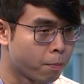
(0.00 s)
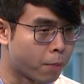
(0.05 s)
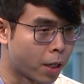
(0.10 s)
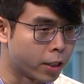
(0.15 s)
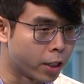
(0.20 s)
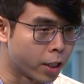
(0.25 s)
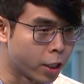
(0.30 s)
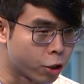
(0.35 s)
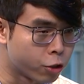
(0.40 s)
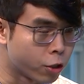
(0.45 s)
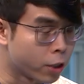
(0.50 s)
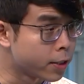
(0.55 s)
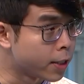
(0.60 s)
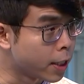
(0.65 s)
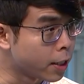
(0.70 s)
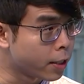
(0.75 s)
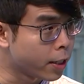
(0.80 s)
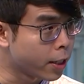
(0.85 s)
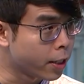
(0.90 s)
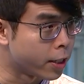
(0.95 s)
But the
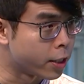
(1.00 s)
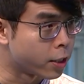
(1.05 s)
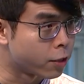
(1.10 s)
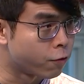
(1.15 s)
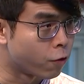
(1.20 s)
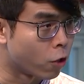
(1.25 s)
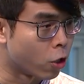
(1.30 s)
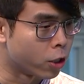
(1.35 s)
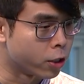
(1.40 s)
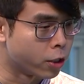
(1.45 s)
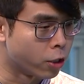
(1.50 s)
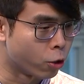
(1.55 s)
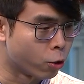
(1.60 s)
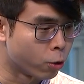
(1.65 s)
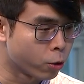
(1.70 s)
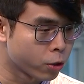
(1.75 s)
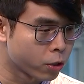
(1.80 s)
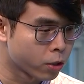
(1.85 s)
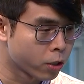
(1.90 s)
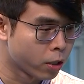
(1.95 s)
interesting thing is for
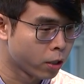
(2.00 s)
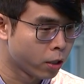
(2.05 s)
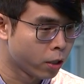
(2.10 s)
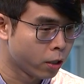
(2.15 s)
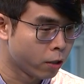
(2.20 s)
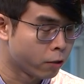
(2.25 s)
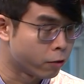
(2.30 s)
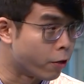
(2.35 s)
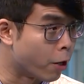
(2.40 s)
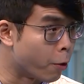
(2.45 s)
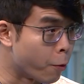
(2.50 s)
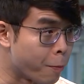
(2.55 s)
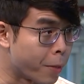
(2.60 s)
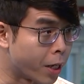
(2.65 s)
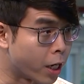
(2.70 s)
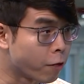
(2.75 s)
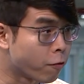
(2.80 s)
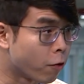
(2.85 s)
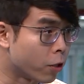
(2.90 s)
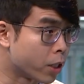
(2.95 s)
those the
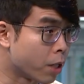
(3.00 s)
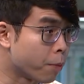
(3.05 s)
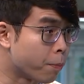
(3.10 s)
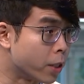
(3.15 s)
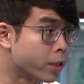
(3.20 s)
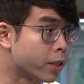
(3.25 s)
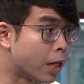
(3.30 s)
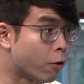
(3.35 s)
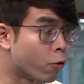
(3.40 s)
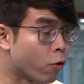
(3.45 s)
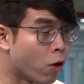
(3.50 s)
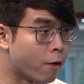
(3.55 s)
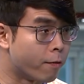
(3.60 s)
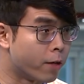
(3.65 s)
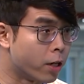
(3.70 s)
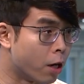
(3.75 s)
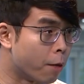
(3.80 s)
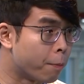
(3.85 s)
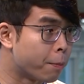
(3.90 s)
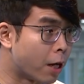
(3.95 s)
remaining 40% who
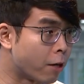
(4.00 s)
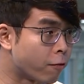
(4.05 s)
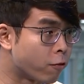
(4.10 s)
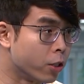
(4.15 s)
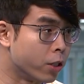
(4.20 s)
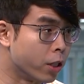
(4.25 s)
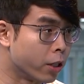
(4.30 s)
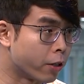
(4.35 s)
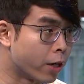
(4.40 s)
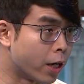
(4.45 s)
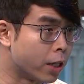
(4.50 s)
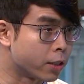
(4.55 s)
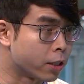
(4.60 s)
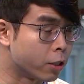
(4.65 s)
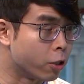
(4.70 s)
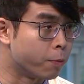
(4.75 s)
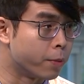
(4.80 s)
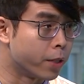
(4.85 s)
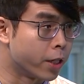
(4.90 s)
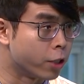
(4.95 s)
haven't applied for the grants, it
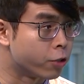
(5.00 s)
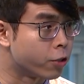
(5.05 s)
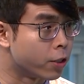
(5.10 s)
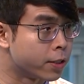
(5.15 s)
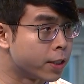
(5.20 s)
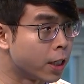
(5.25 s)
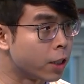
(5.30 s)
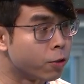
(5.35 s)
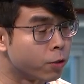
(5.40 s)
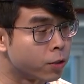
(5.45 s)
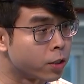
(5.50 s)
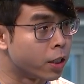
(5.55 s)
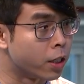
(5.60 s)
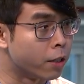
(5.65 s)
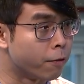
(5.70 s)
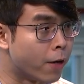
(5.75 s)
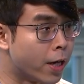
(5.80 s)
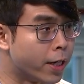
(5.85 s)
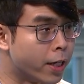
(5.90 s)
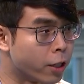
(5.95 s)
will be interesting to see
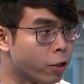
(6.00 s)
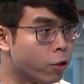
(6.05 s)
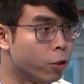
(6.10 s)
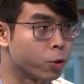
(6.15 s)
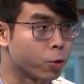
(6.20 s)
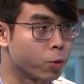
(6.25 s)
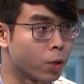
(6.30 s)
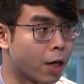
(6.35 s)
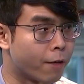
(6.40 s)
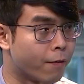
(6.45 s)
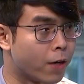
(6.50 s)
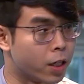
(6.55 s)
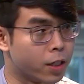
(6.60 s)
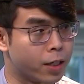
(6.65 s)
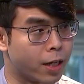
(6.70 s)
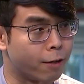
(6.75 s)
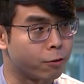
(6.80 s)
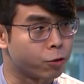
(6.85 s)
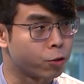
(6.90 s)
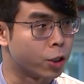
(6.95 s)
where they go to, like whether
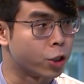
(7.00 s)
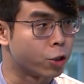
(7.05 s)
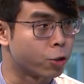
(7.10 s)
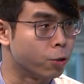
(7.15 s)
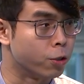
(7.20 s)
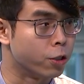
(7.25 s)
they have switched to